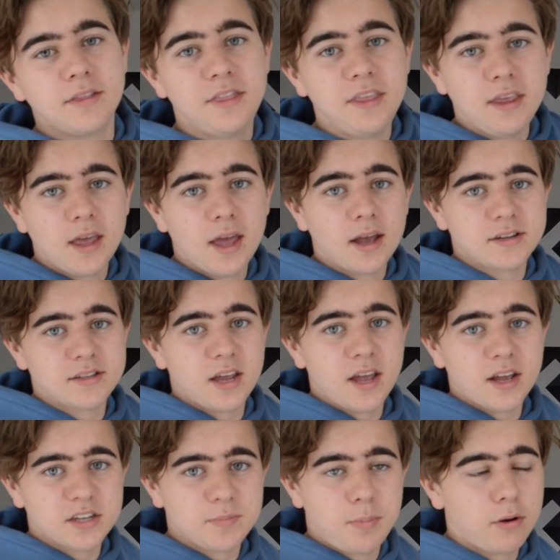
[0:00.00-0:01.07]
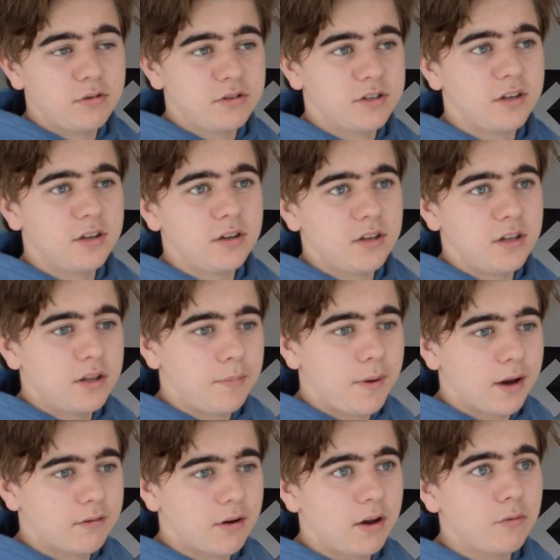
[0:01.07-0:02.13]
the XX poster in the
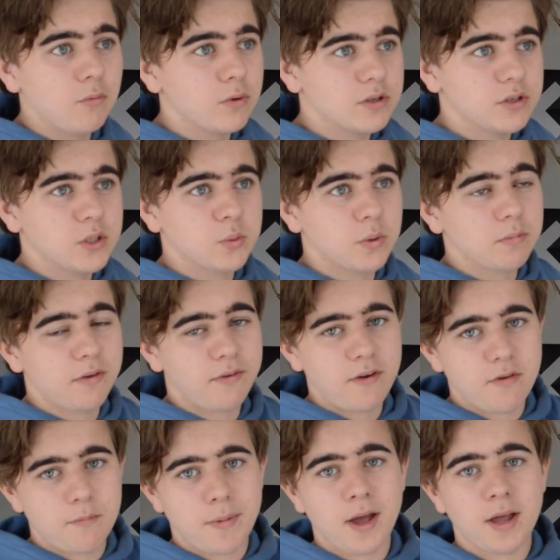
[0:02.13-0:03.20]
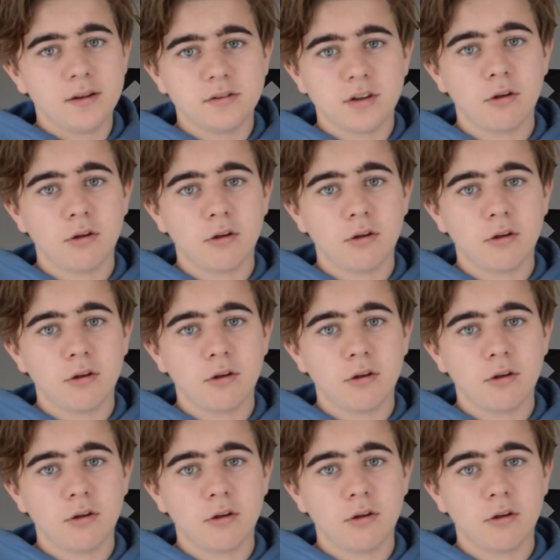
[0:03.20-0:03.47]
background, which is one of my favorite bands.